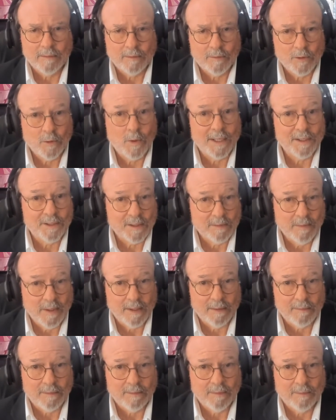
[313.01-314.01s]
twice a
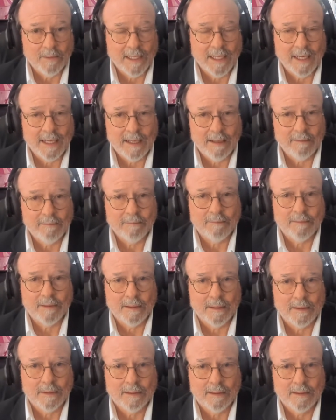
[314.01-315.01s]
month we have
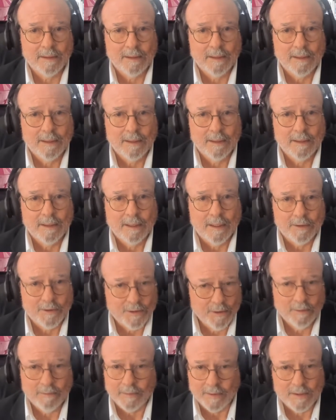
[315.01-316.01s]
a
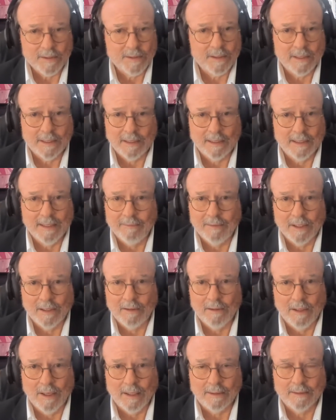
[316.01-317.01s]
service at 11
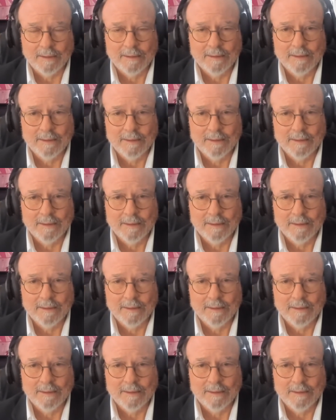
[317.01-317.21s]
o'clock